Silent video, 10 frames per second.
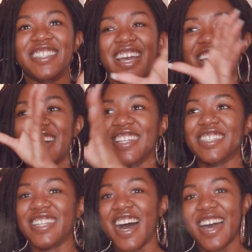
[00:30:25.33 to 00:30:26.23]
like a
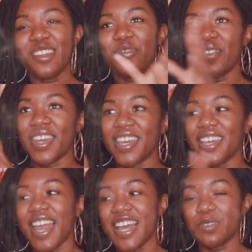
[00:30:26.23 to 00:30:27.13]
lot of
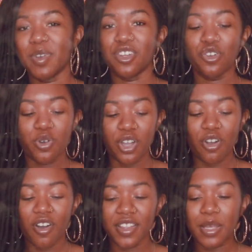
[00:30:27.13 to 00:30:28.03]
it has been going
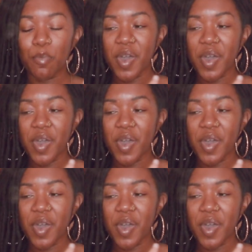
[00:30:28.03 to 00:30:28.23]
on the